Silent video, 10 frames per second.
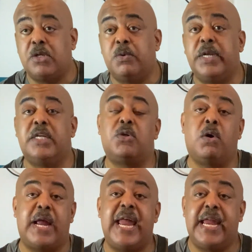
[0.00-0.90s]
doing this?
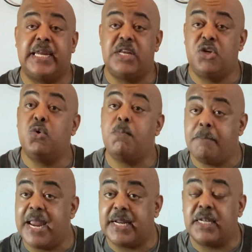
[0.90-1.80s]
Or, hey, can you
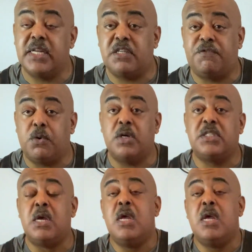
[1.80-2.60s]
make this for us?